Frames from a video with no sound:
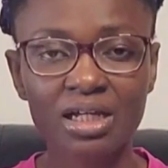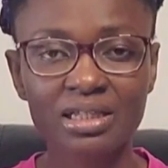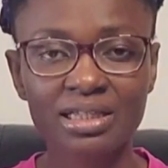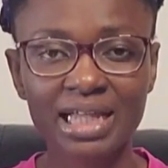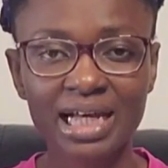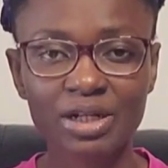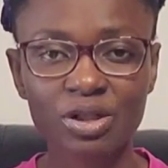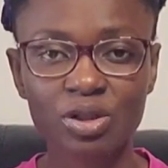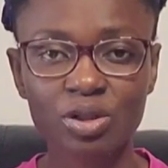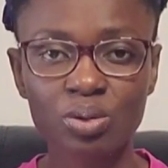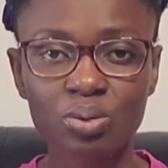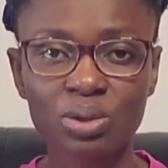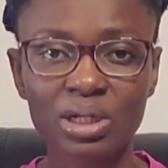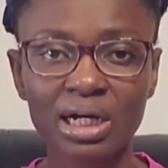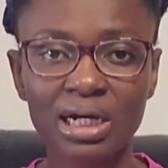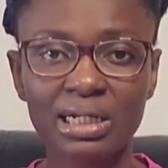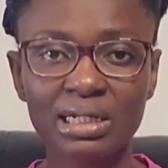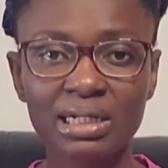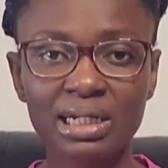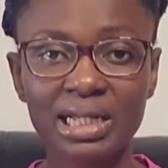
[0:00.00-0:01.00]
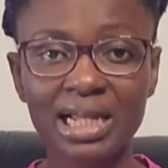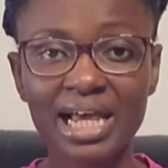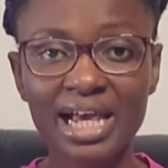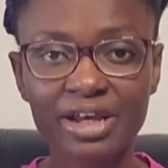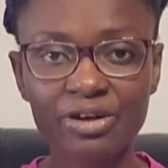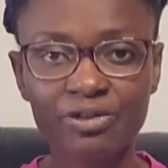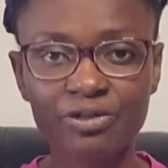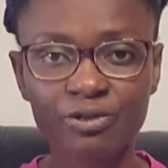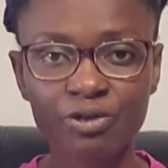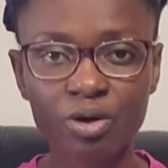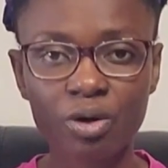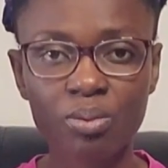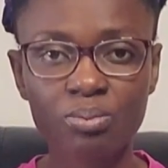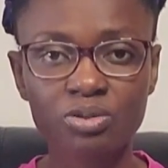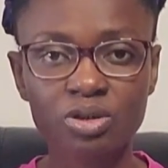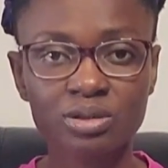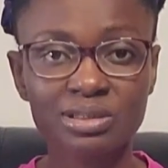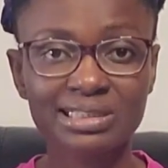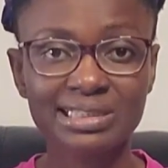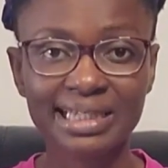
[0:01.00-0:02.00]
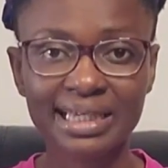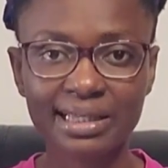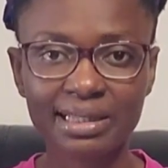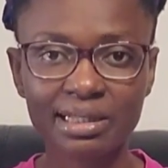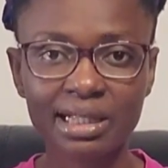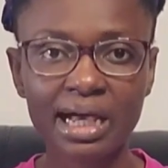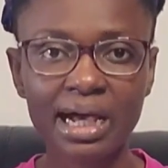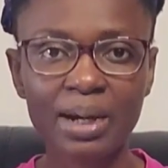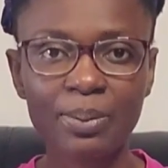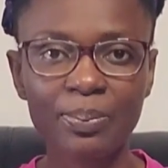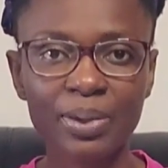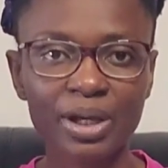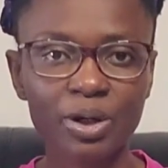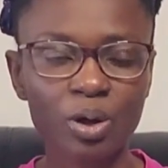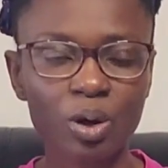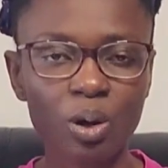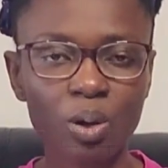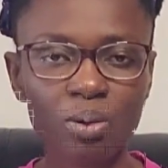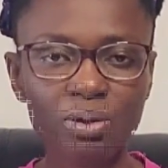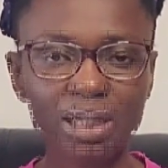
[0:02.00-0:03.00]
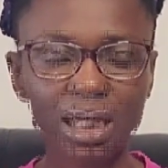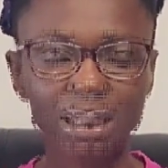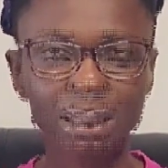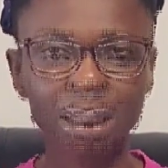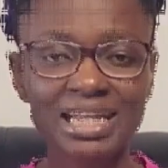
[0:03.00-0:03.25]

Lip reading: that you can learn from to scale up and all that.